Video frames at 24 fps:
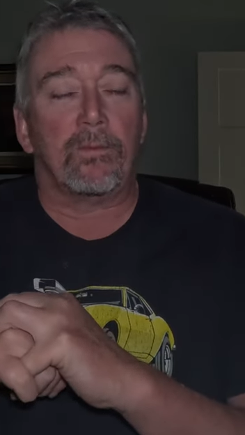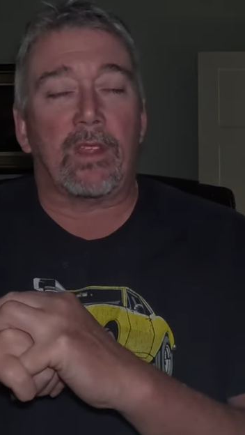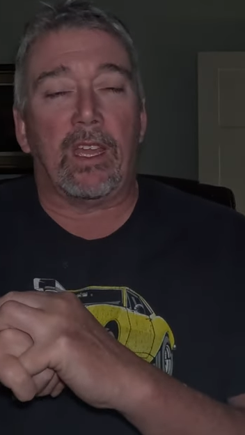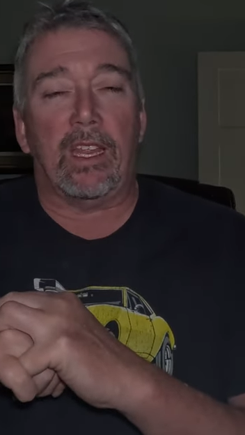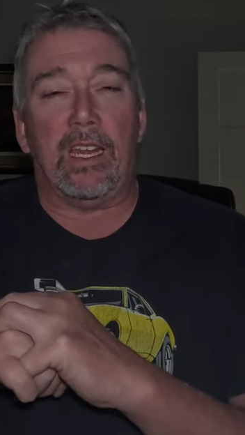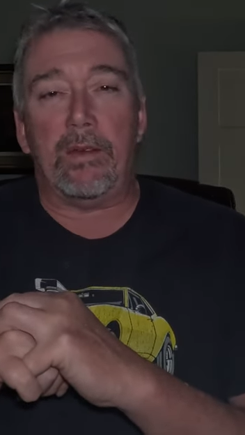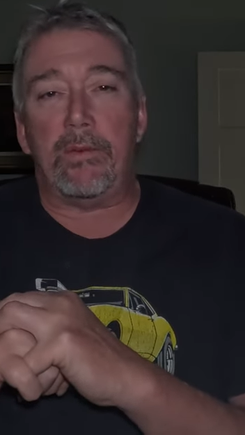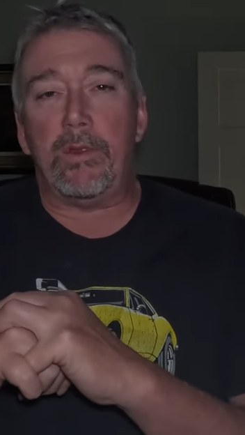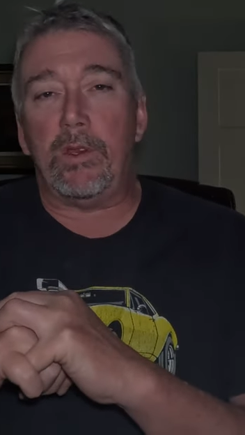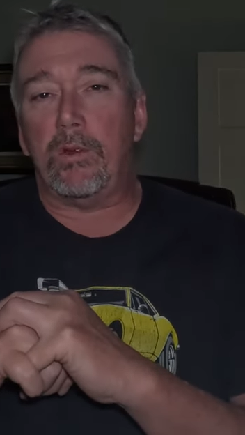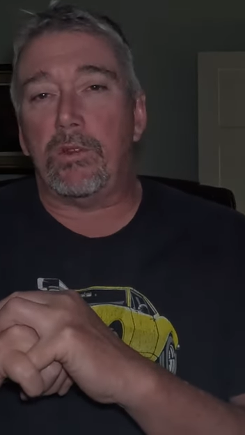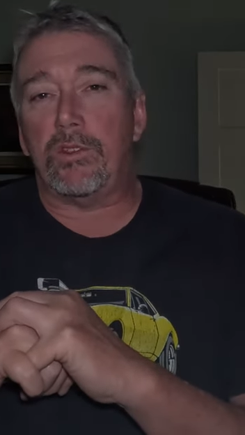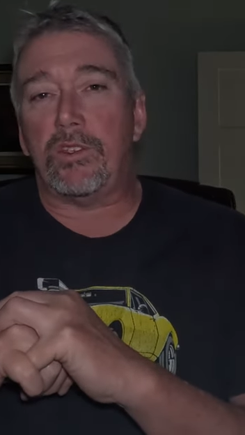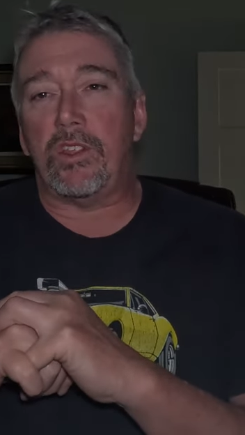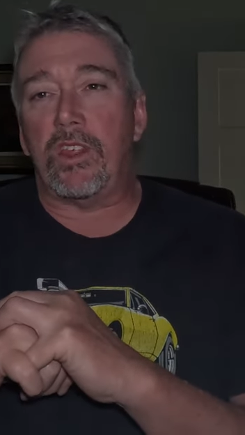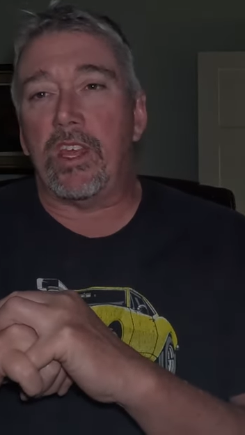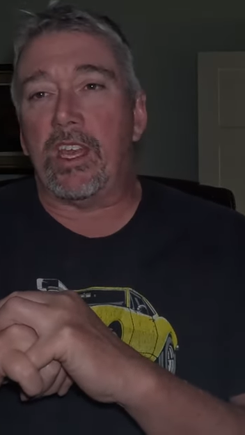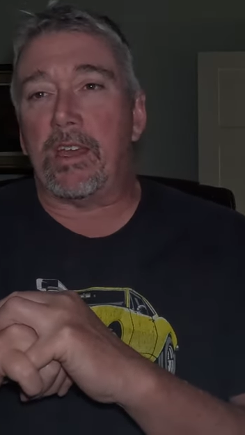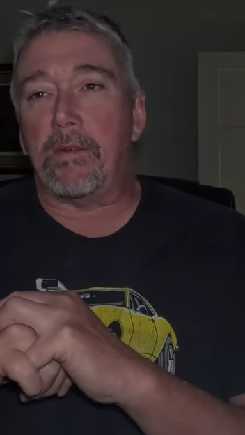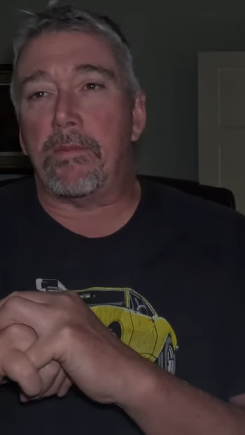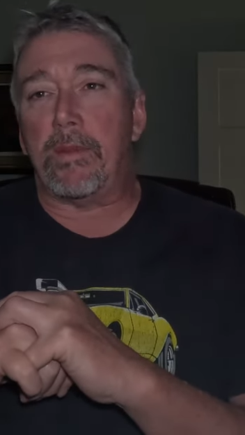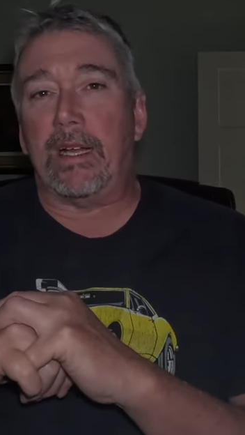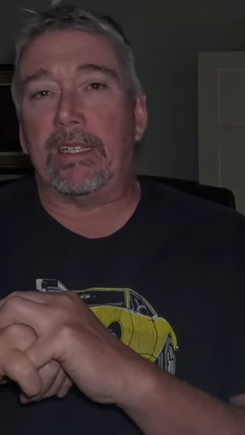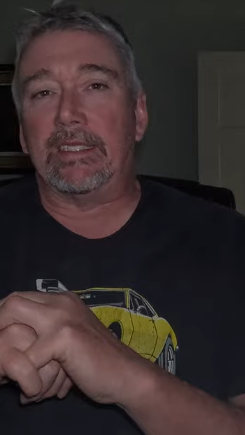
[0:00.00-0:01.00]
and let me know what you
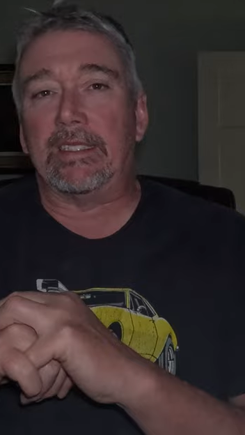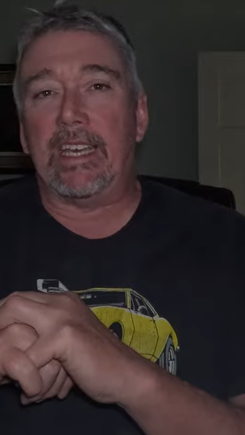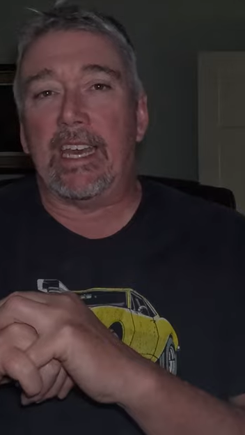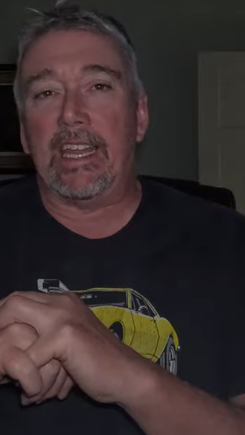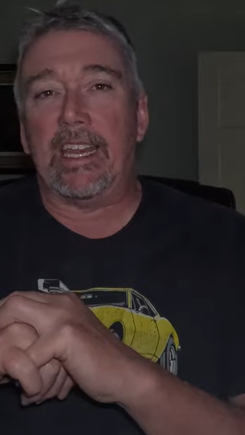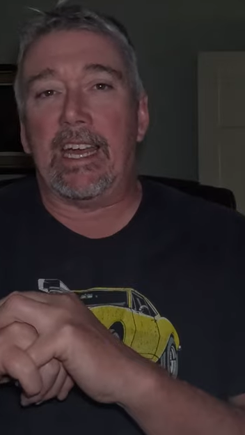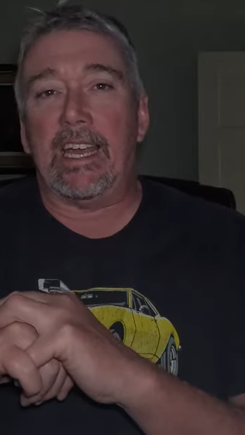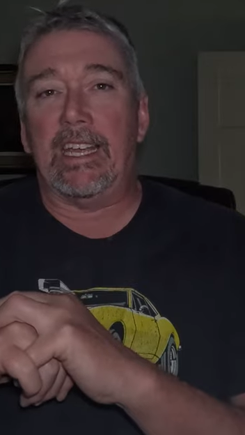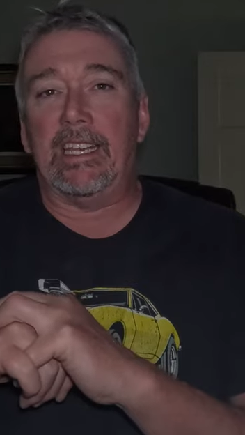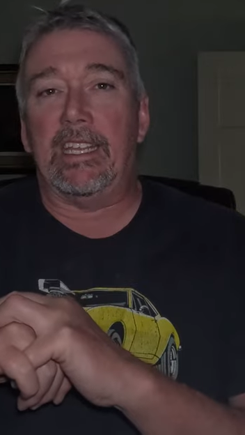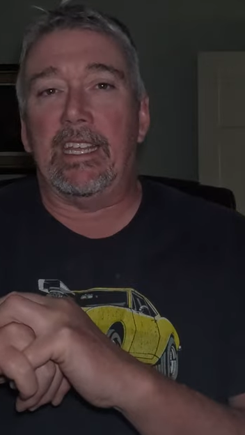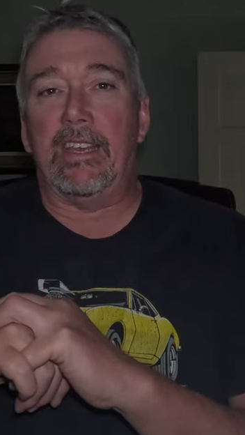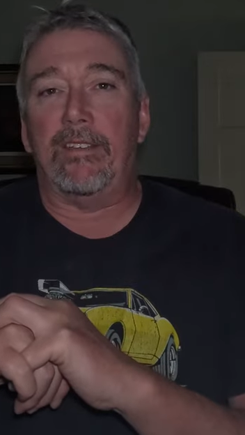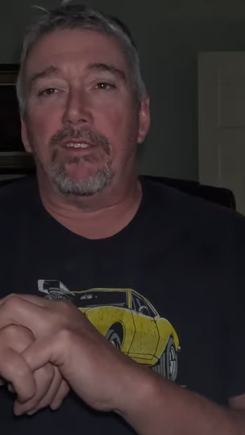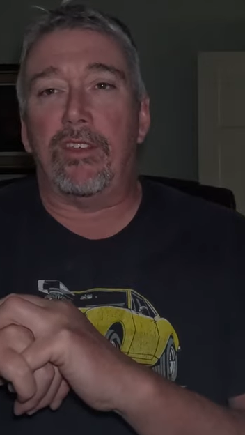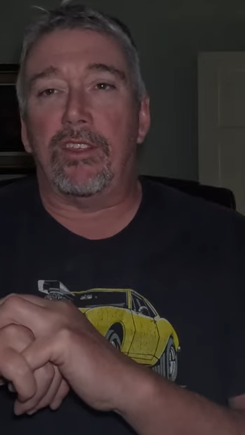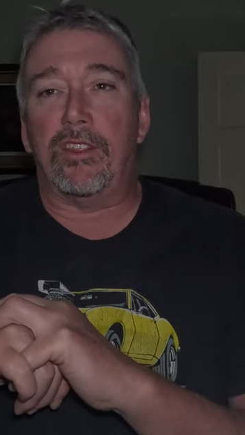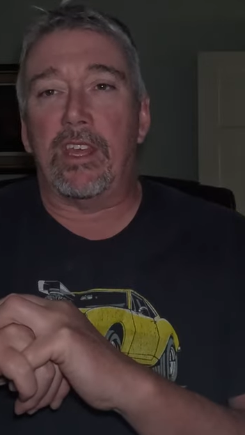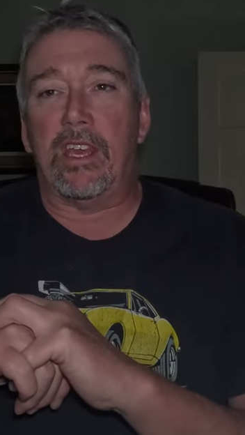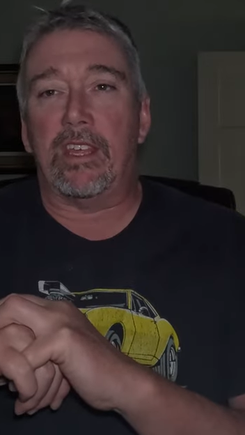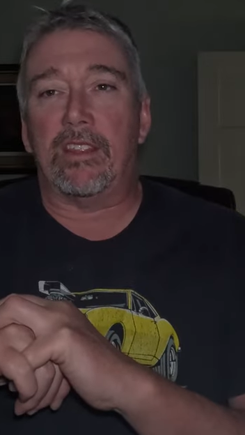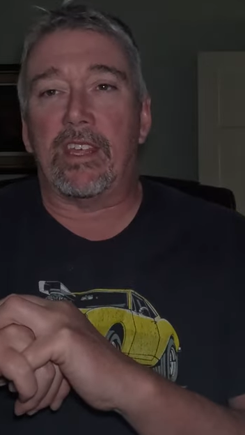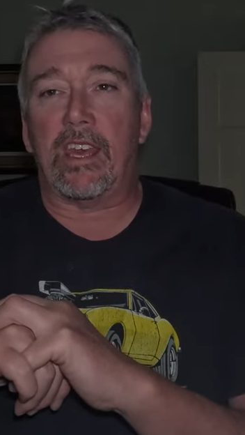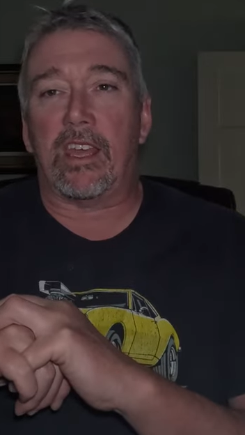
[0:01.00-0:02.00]
think about that idea, if you
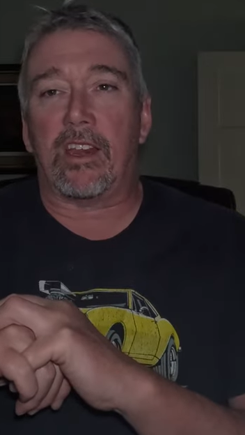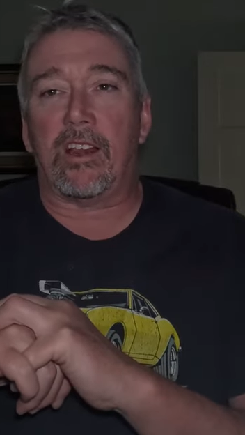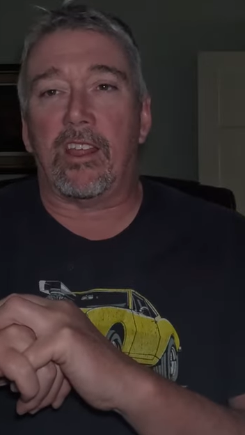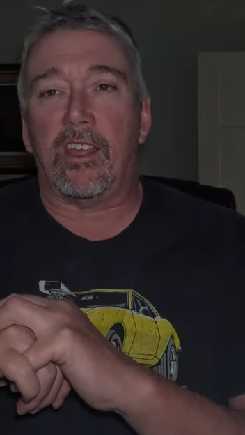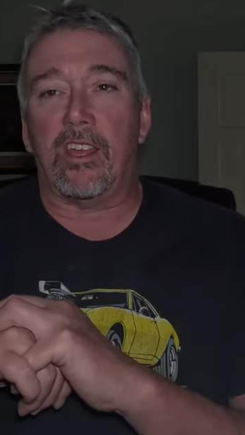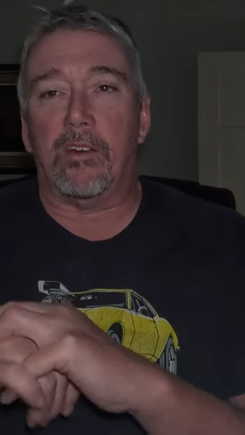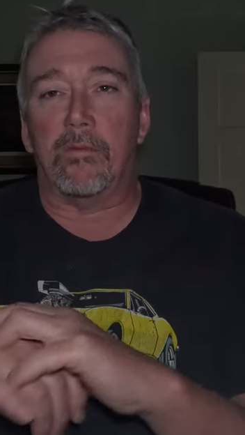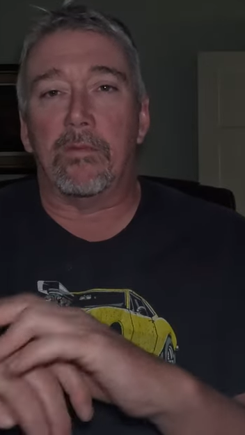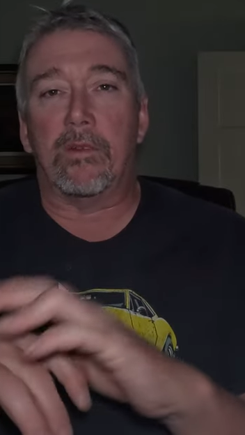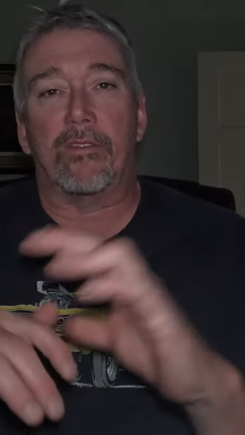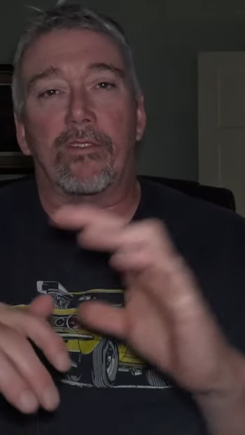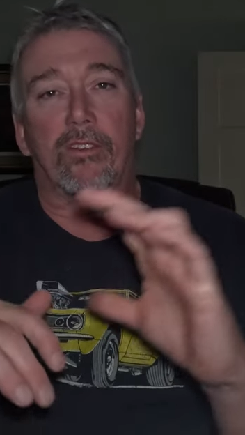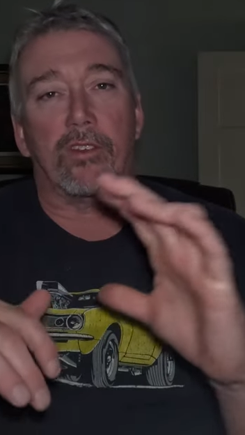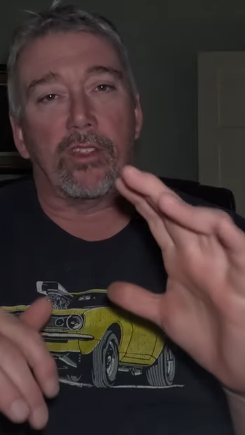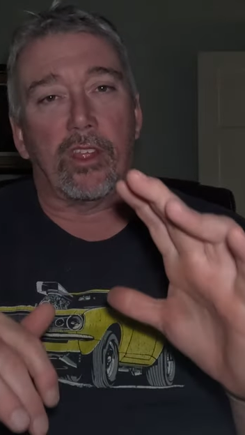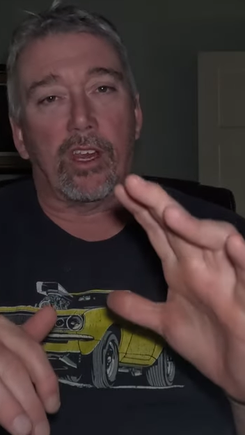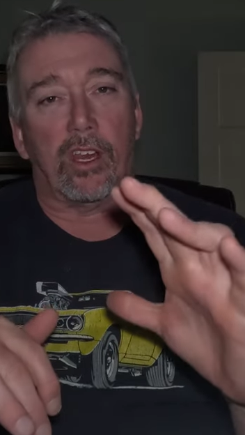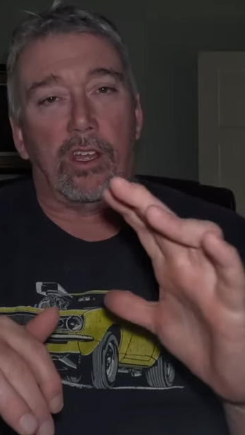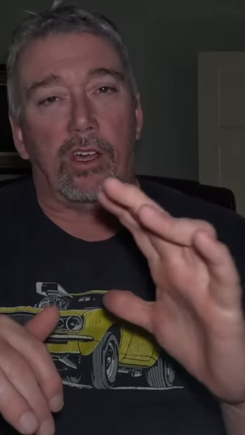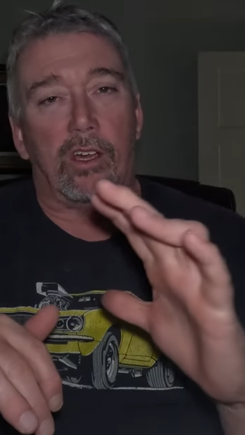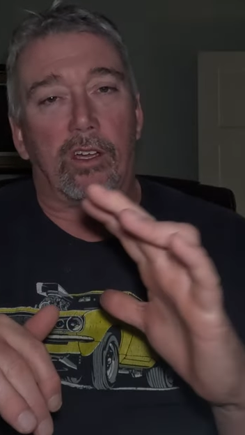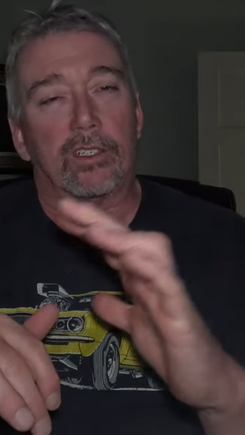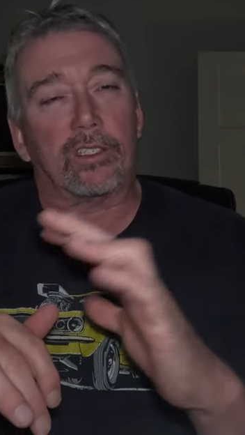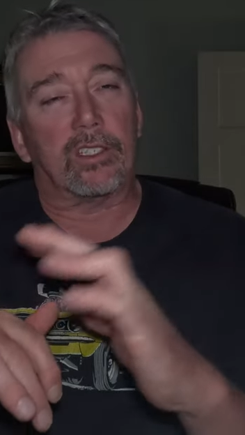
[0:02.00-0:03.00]
think that'll help me for the
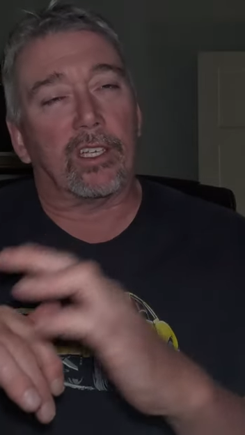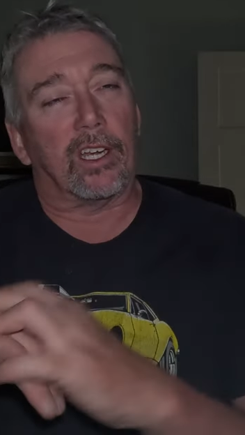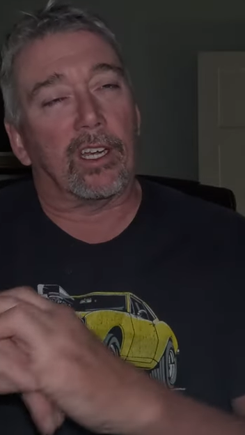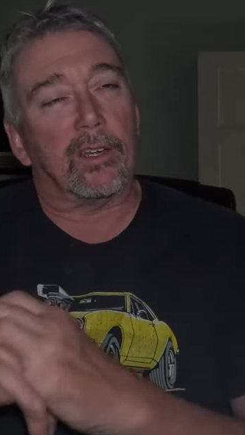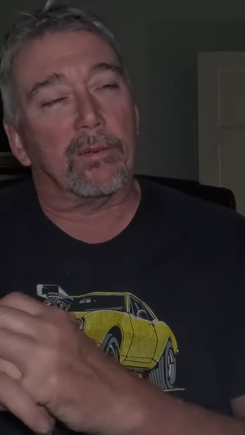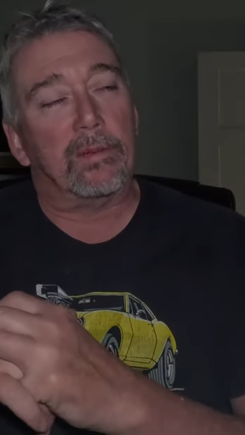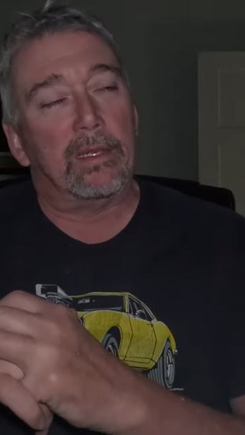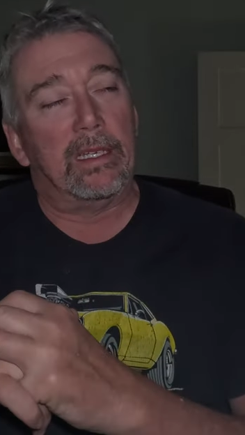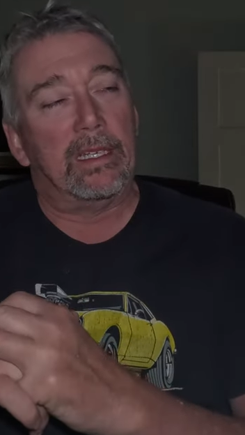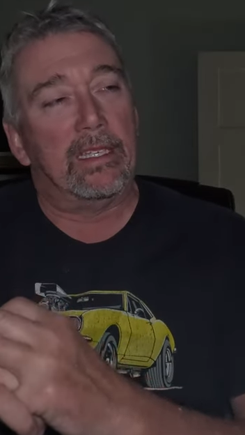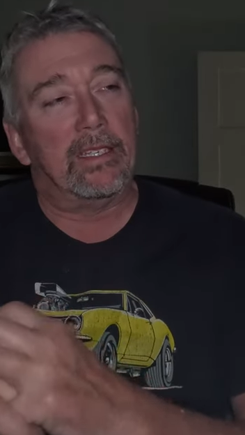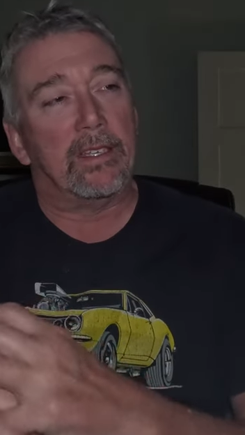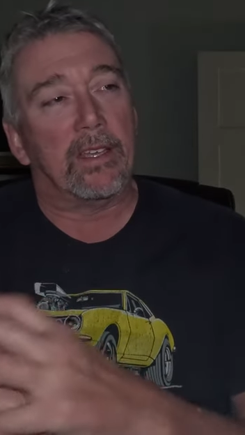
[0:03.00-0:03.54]
long term.